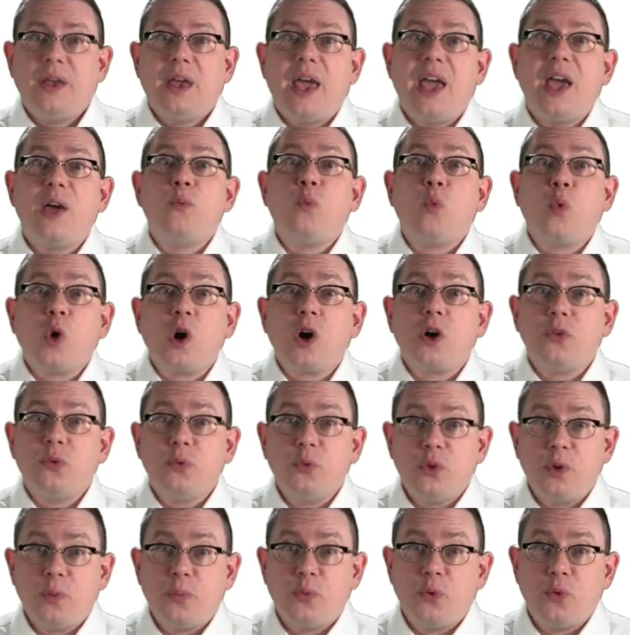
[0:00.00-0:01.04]
and work
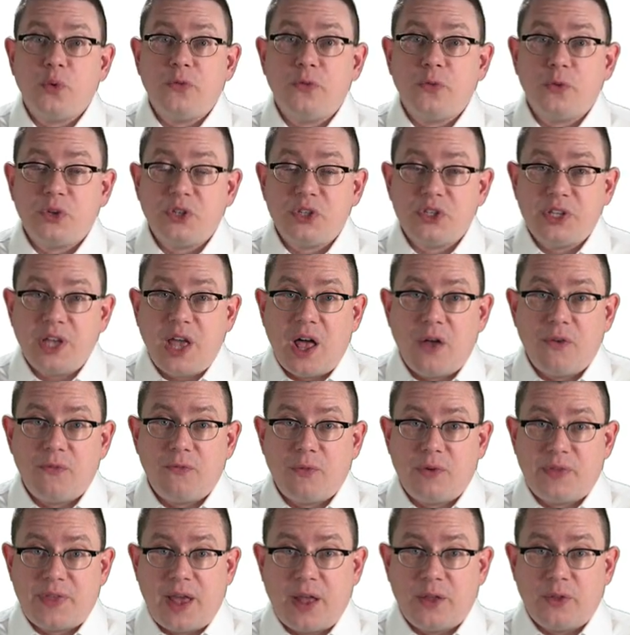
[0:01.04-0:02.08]
through the proof
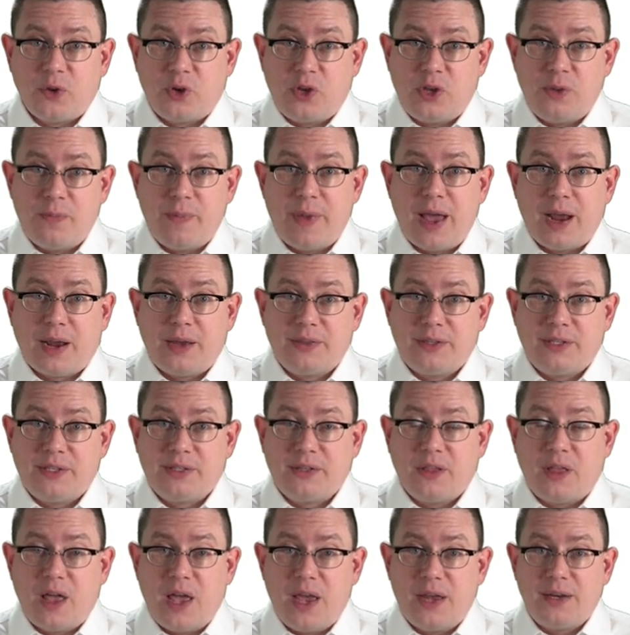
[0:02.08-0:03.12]
yourself without looking back at the
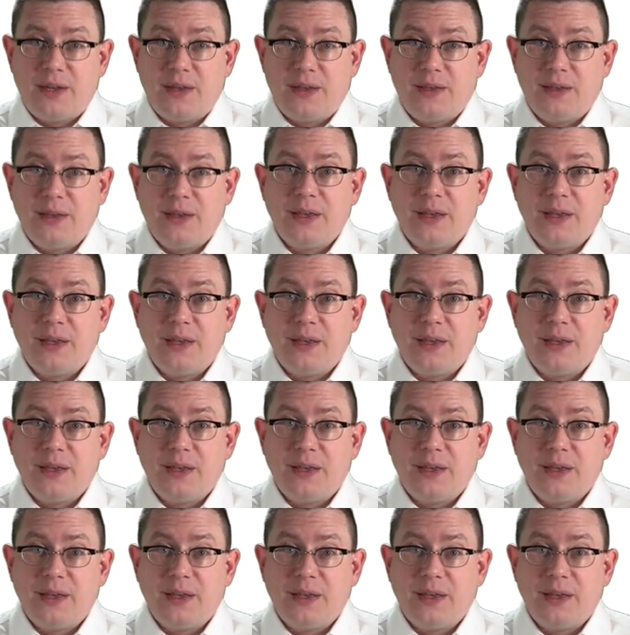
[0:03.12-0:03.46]
slide.